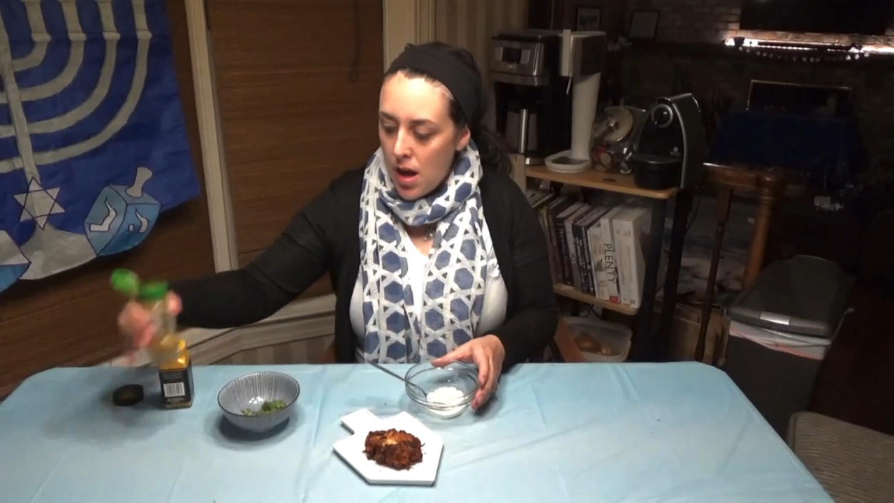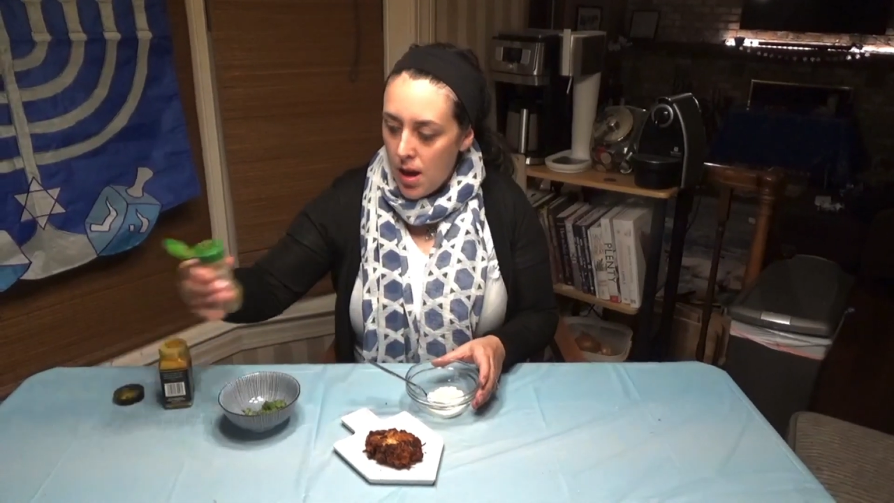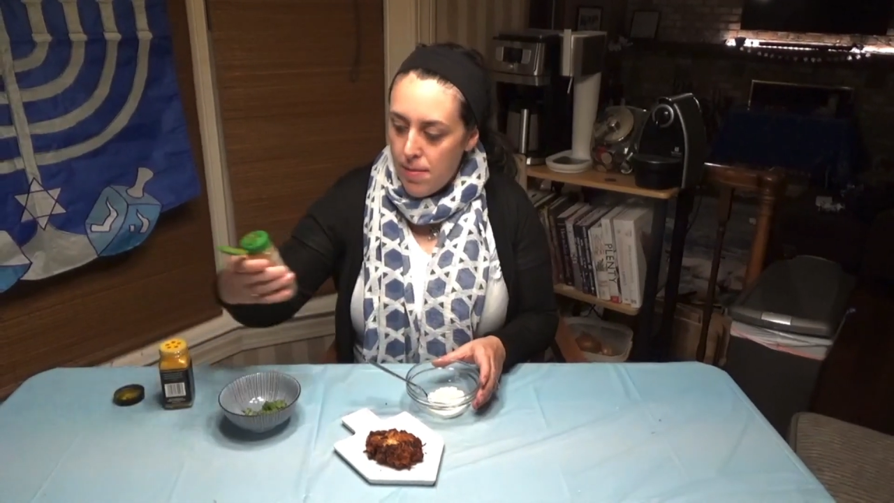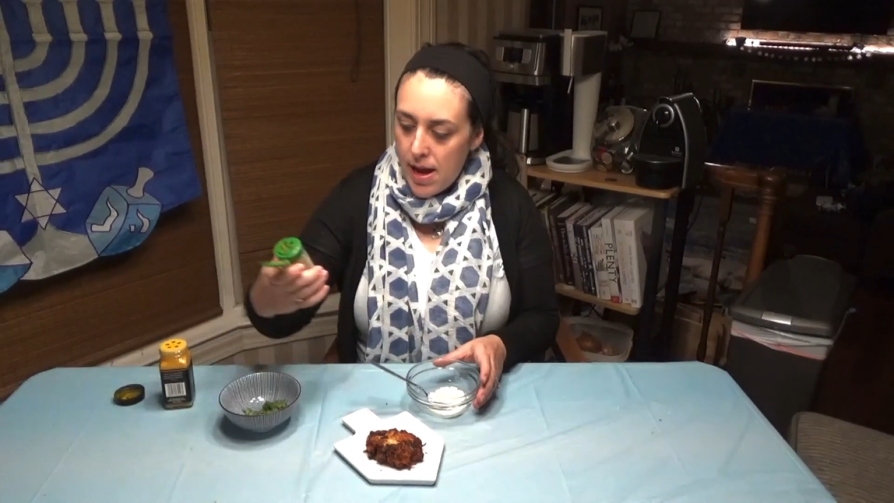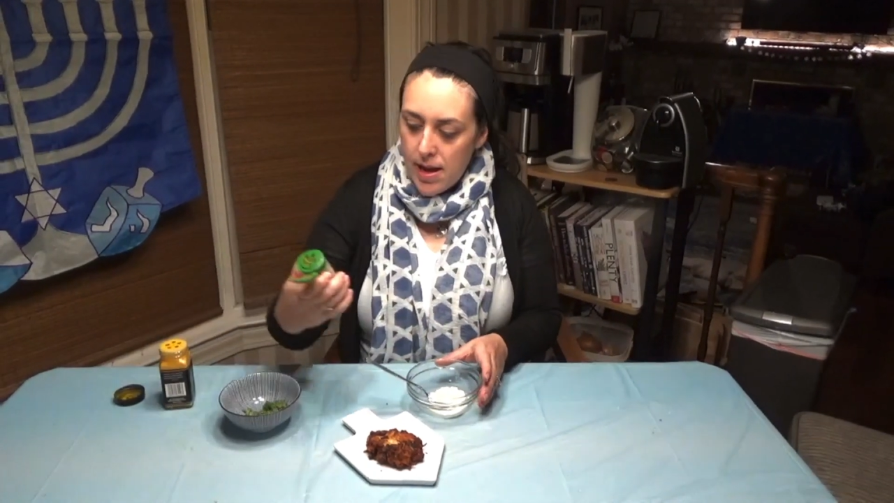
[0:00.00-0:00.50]

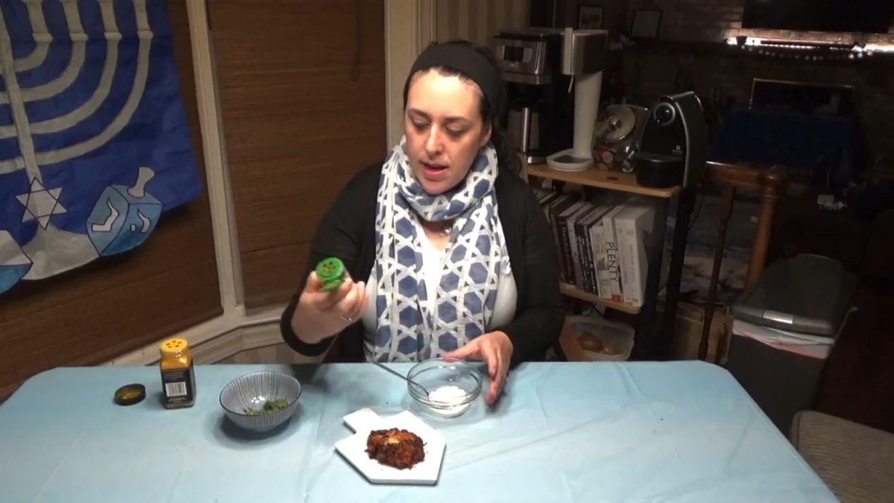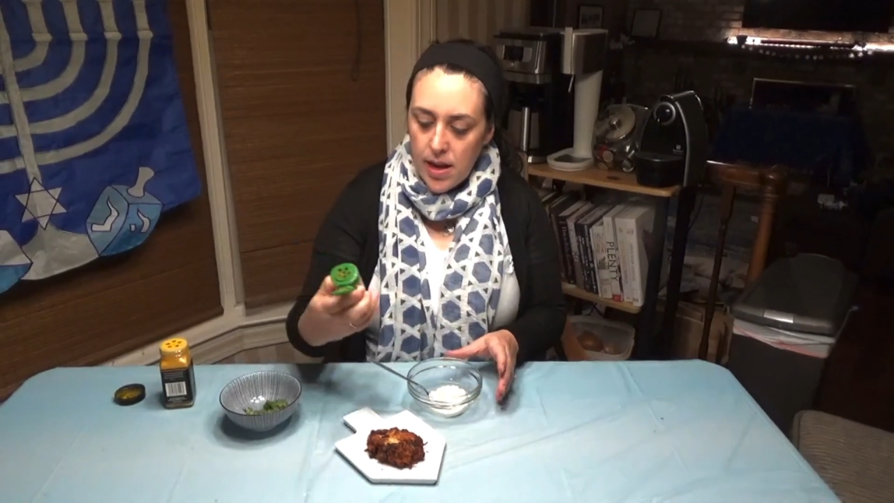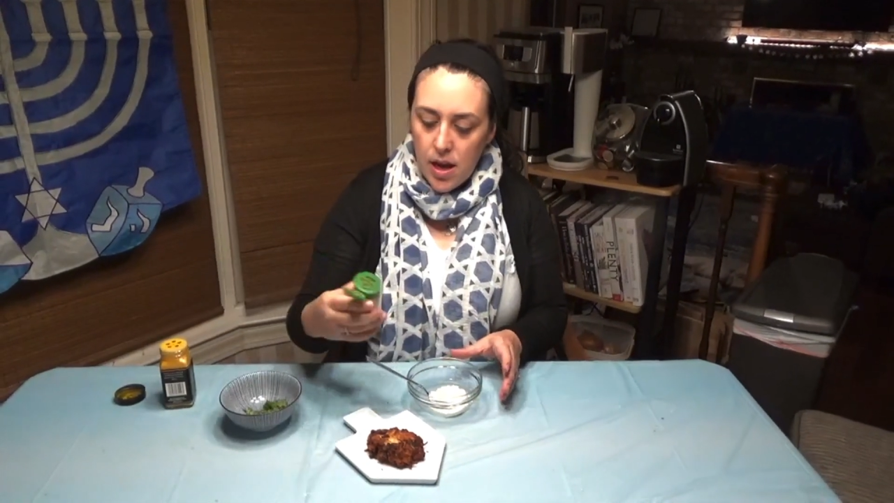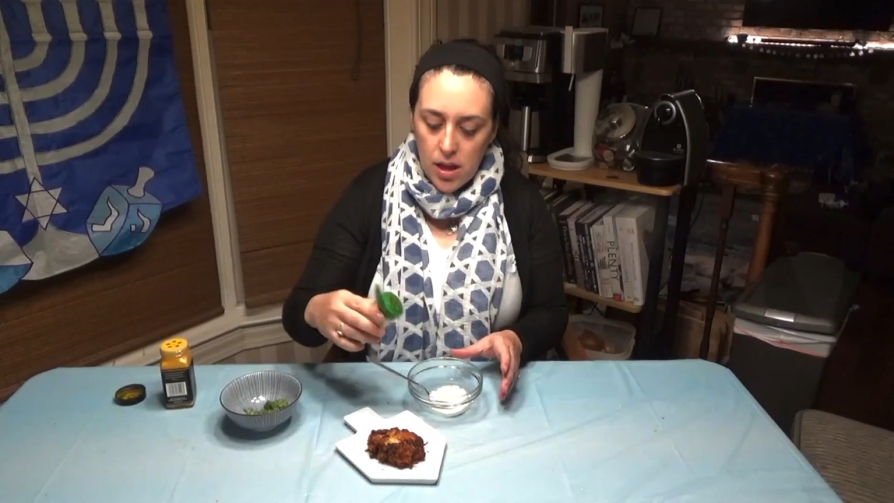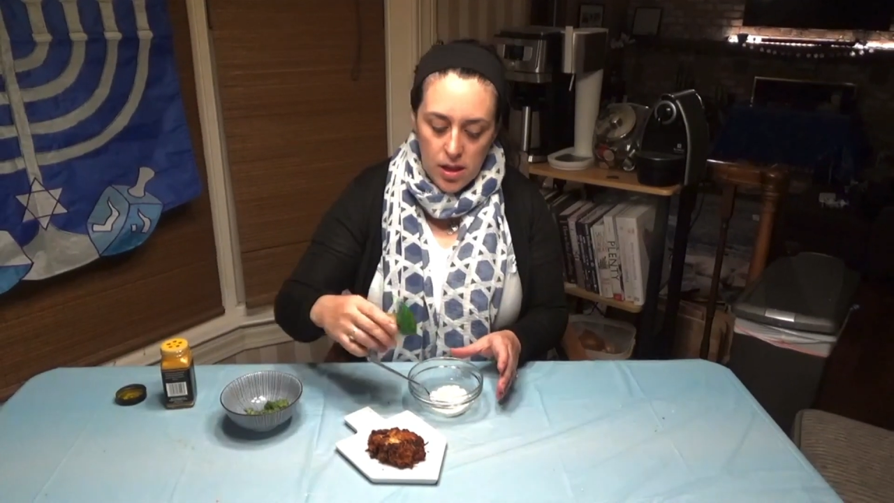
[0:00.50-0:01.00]
I'm
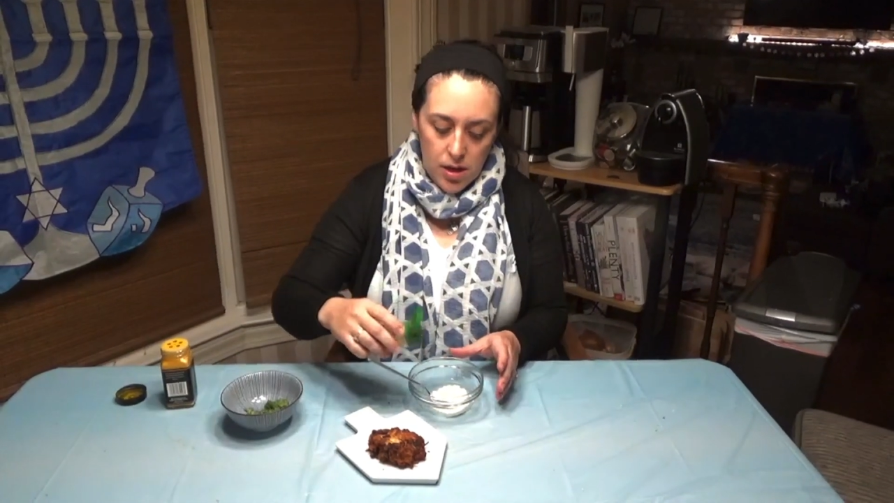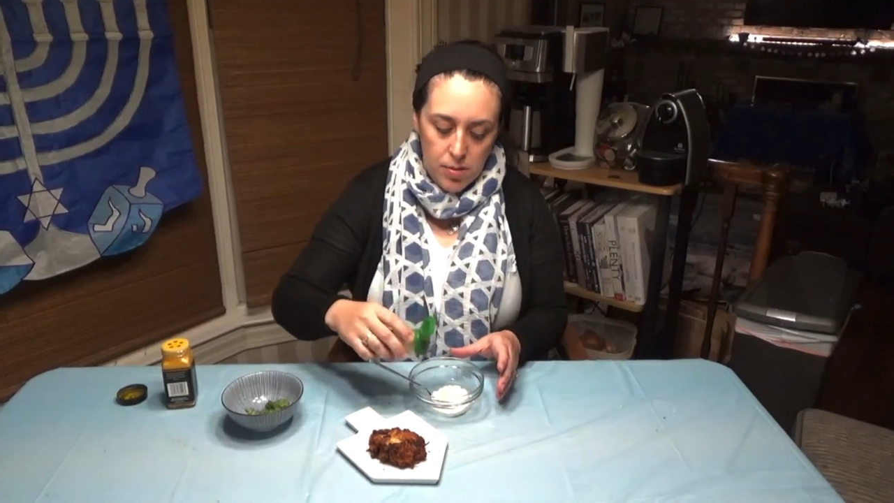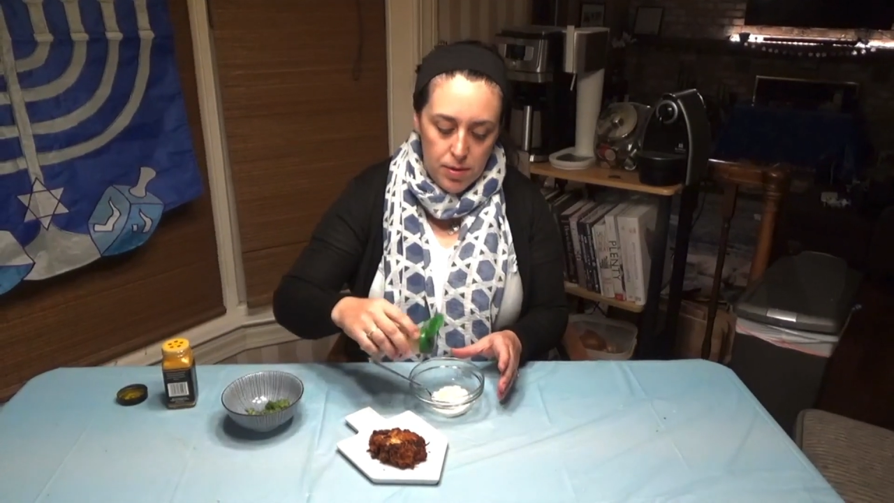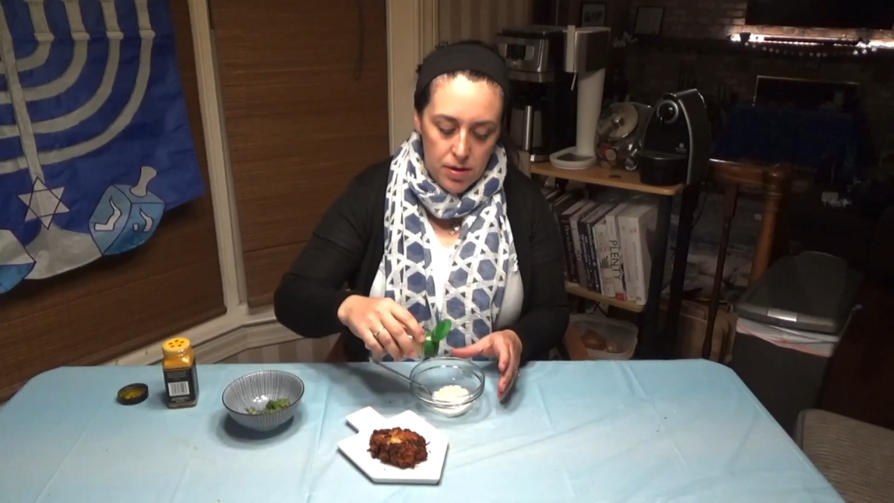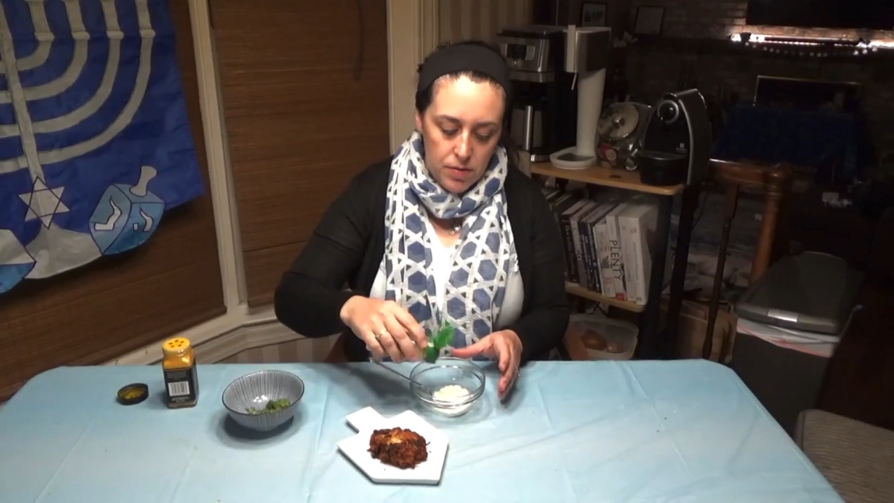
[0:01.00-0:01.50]
adding a little
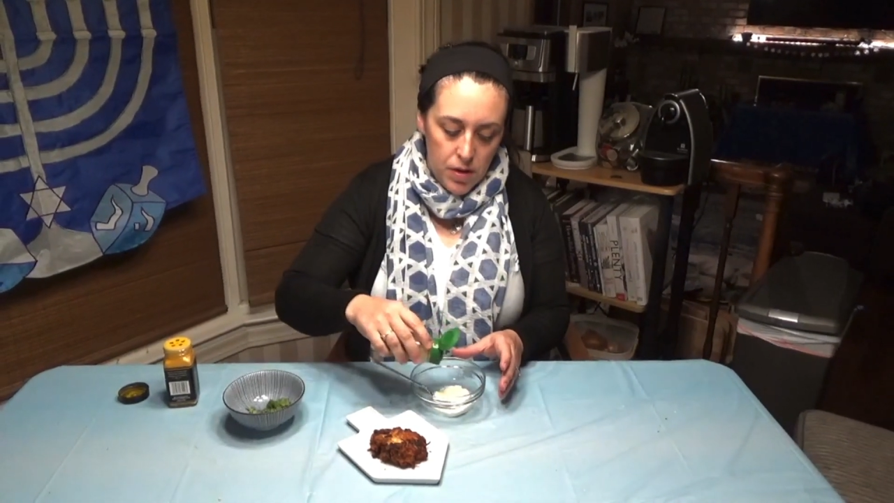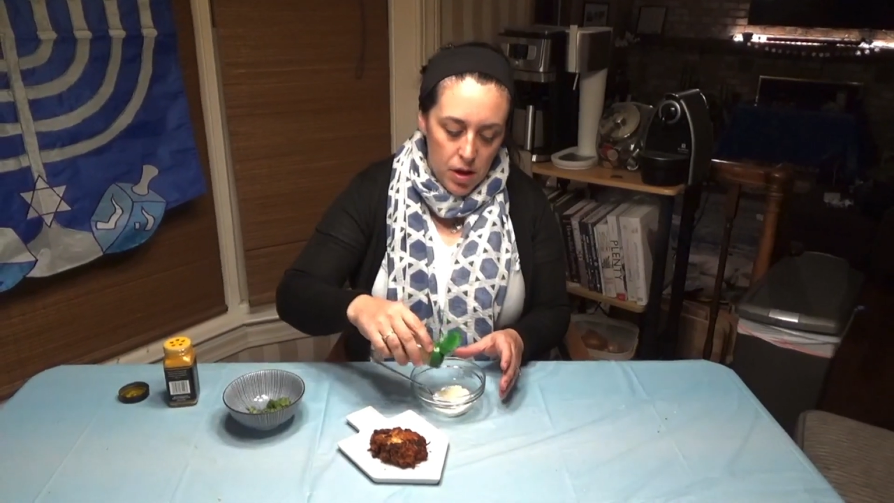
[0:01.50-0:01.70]
bit of